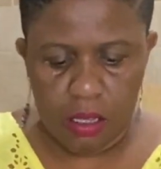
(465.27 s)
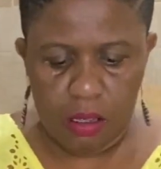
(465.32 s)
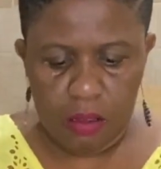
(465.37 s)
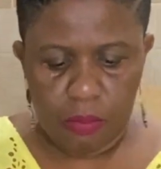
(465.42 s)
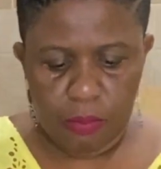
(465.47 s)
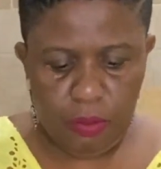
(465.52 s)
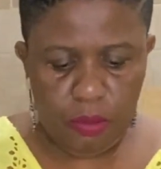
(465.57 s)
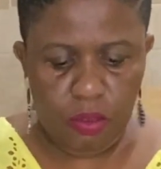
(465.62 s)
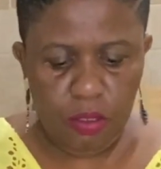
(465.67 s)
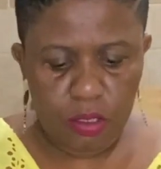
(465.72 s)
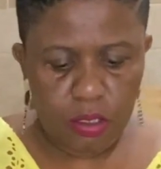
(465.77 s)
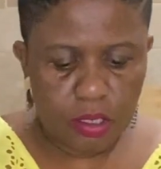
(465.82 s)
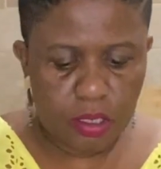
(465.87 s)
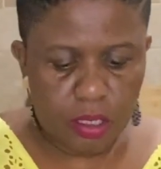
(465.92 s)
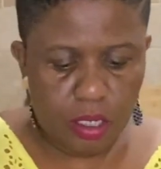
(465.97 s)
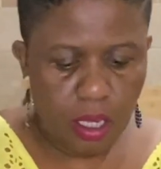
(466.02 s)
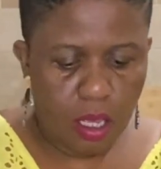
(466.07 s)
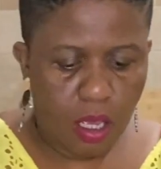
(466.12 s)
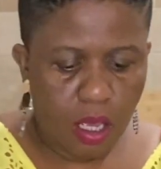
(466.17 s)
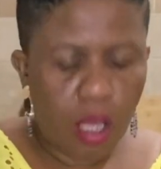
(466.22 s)
because
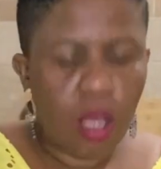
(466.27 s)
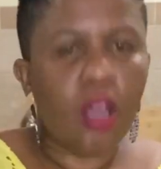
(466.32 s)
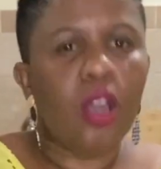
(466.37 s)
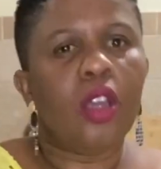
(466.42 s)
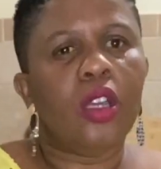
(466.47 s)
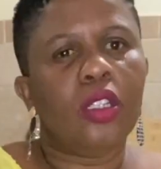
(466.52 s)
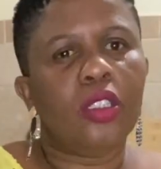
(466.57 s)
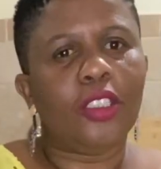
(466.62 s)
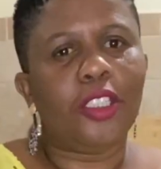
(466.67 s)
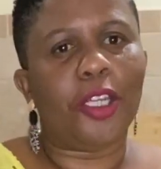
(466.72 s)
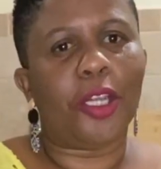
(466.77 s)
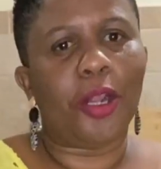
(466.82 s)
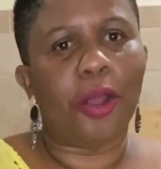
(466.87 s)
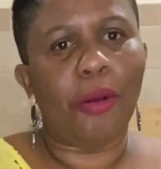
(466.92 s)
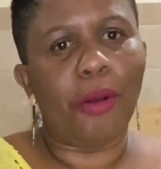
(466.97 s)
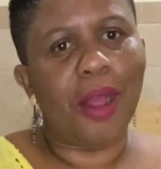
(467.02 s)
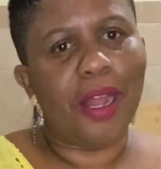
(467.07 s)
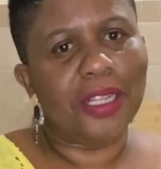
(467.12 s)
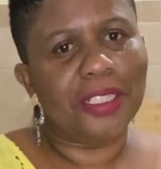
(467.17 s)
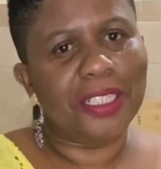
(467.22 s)
you don't
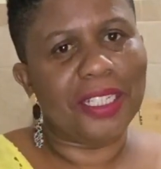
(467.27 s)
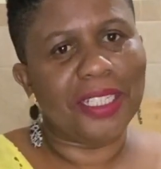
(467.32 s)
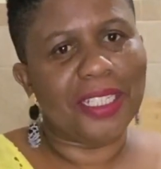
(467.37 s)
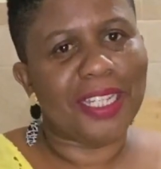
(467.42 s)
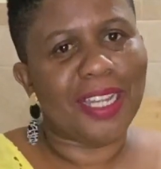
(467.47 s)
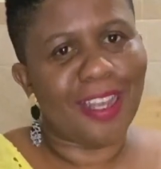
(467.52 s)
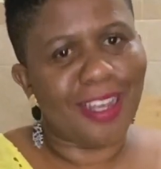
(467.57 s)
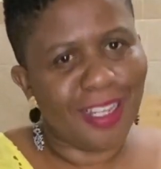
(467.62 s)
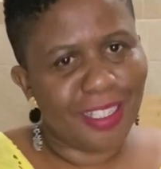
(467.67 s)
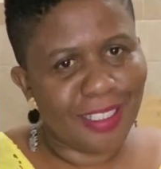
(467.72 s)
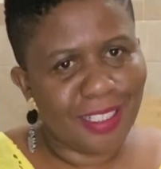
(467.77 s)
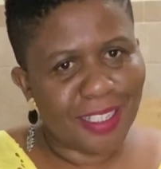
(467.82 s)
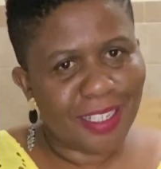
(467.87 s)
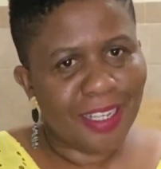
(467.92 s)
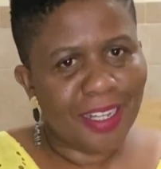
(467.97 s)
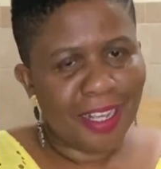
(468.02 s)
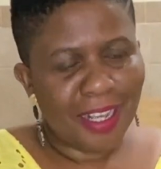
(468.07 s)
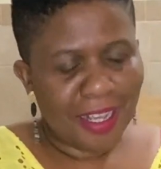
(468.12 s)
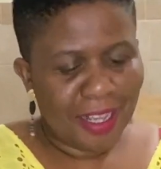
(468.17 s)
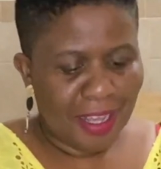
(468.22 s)
want a tart
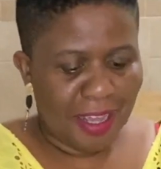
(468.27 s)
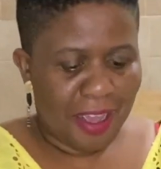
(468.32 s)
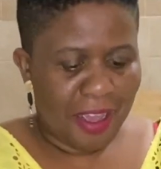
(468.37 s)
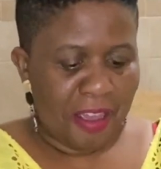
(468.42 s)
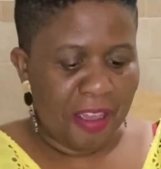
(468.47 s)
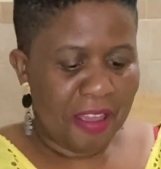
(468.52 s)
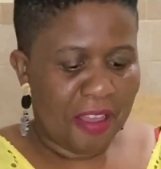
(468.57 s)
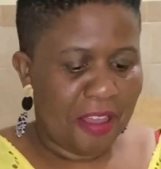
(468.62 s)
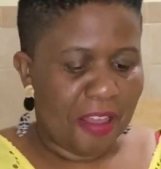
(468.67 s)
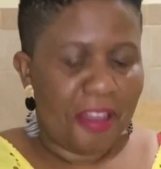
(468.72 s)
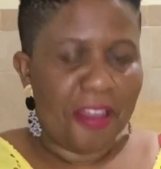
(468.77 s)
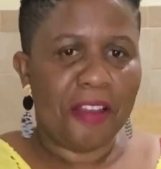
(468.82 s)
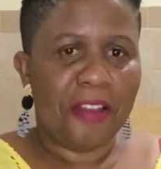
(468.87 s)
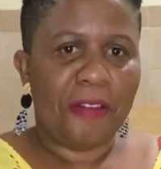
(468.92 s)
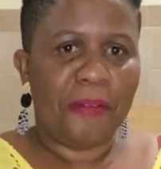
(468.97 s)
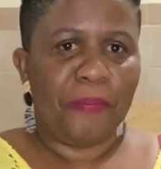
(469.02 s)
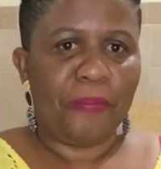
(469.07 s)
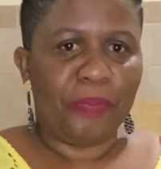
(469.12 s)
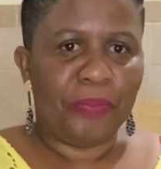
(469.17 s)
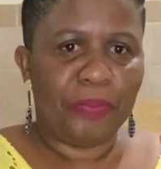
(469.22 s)
that